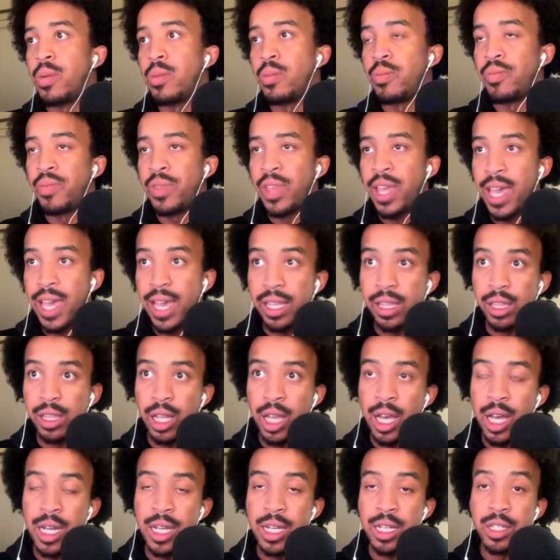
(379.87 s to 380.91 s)

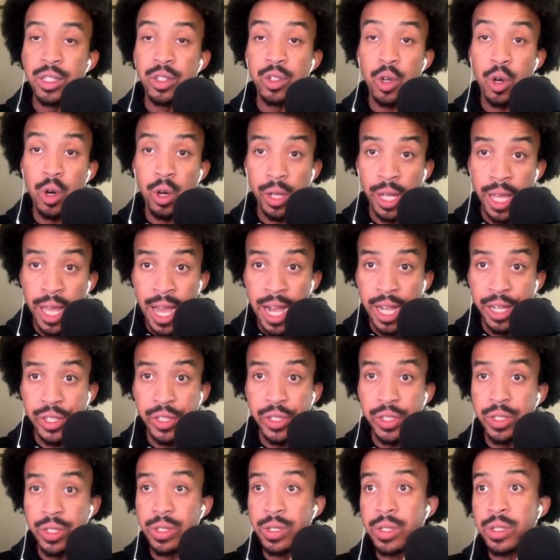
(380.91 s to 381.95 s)
headlines, call to
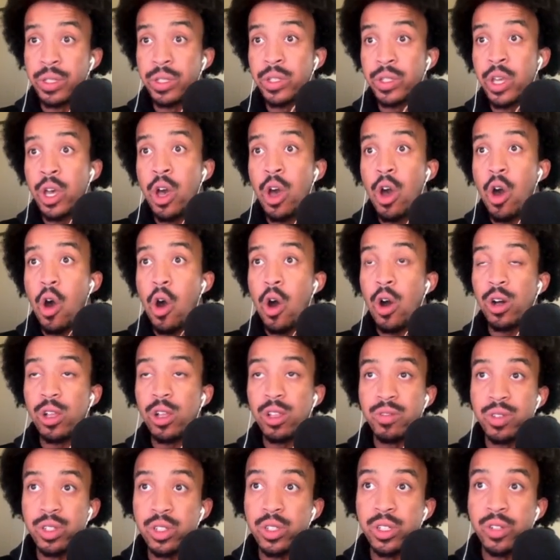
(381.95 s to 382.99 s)
actions, all of
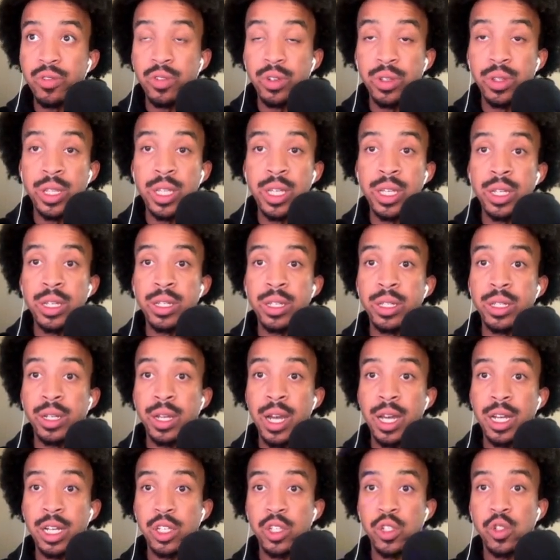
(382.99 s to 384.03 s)
these different things, and kind
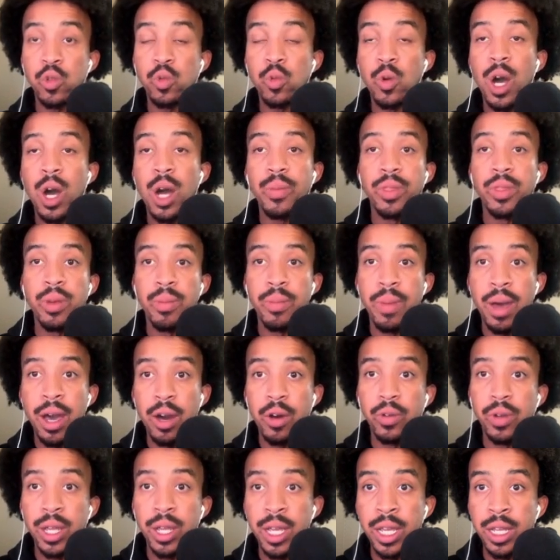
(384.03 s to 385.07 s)
of swap them out
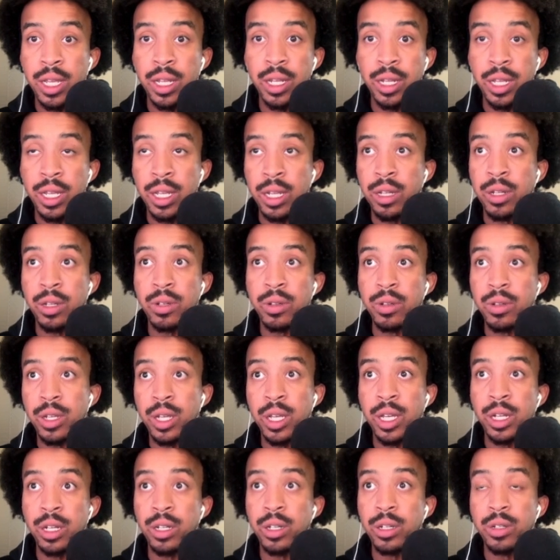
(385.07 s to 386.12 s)
and
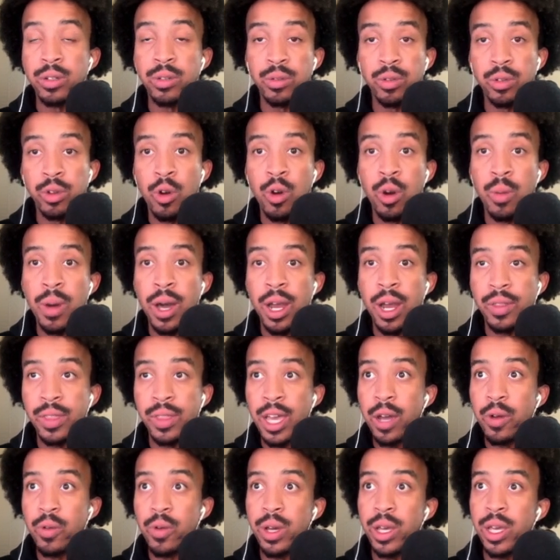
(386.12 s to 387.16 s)
go about it that
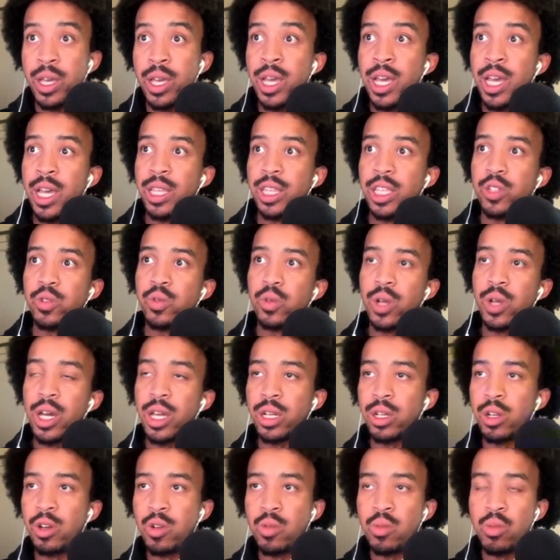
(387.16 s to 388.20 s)
way. This will kind of
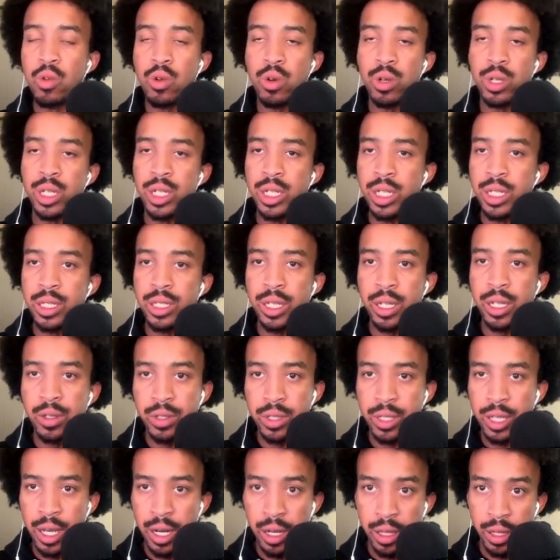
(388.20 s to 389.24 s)
go more into detail
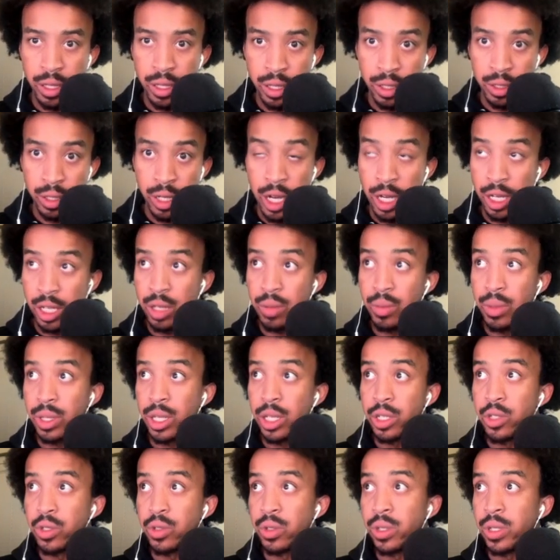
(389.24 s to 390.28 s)
inside of the document that
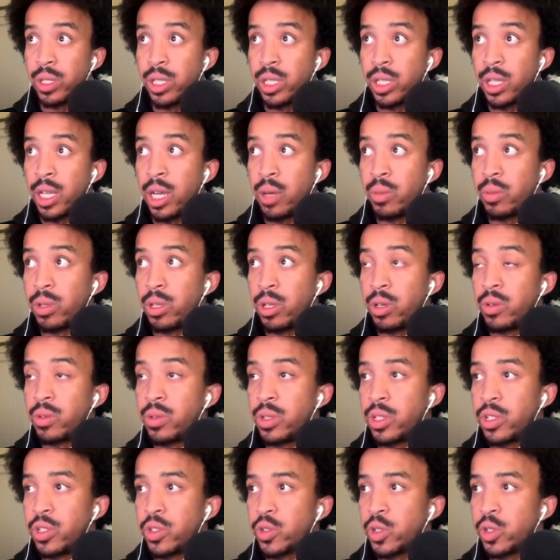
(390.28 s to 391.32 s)
you can get down below in the
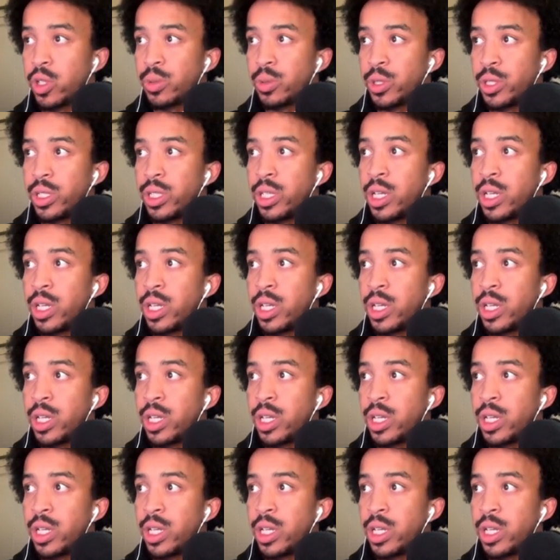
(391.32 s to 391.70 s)
description